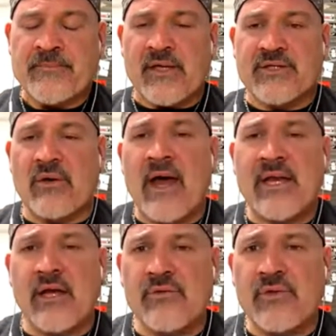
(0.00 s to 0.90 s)
so I had
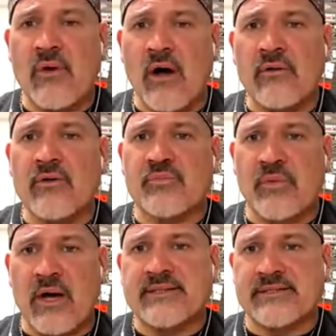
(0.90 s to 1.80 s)
to go through all those
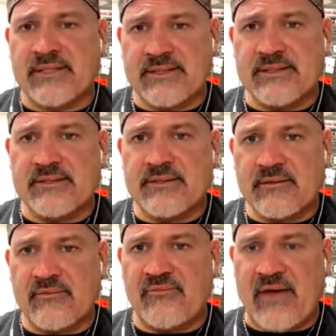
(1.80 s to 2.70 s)
processes
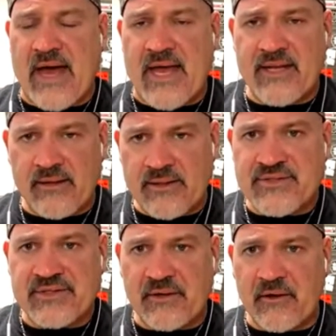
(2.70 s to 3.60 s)
of finding this
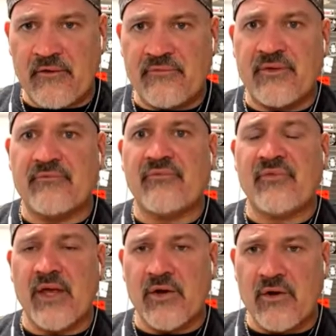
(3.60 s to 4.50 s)
stuff and
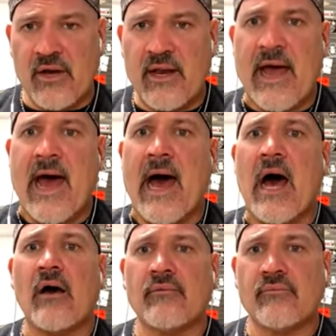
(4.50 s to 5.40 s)
figuring it
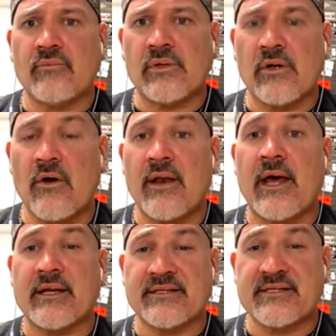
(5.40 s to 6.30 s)
out and learning
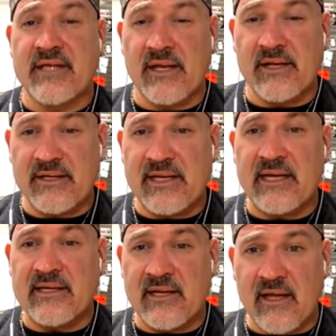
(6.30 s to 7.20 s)
how to set a
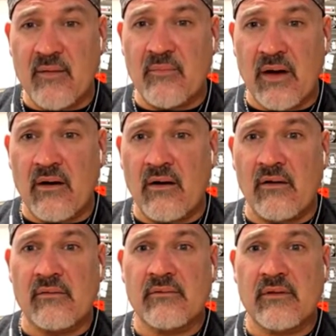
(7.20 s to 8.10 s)
detent
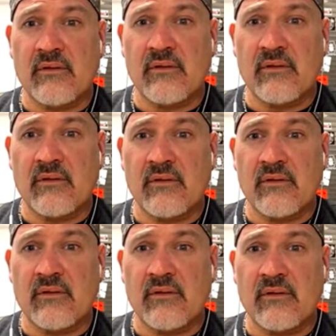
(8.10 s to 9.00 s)
ball. I mean, I
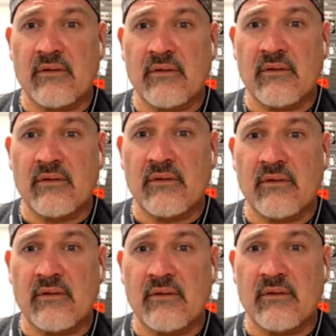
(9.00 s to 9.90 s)
saw what was
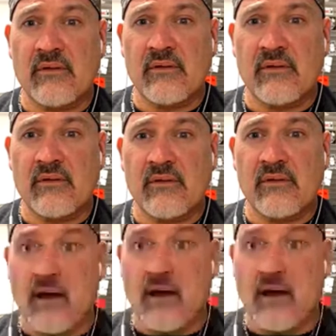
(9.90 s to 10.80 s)
in there. And
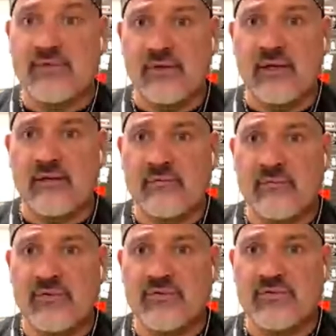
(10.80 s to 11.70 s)
honestly,
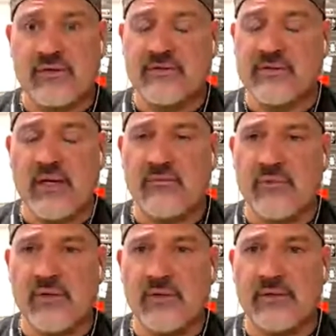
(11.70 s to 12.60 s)
this is going to sound
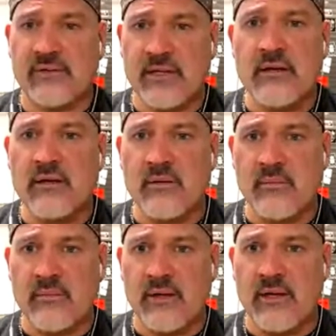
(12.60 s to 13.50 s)
really
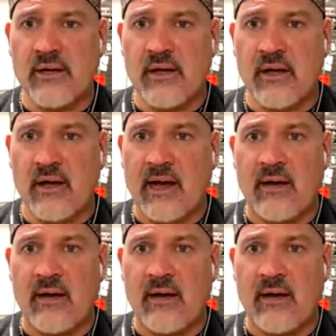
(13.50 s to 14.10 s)
dumb, but I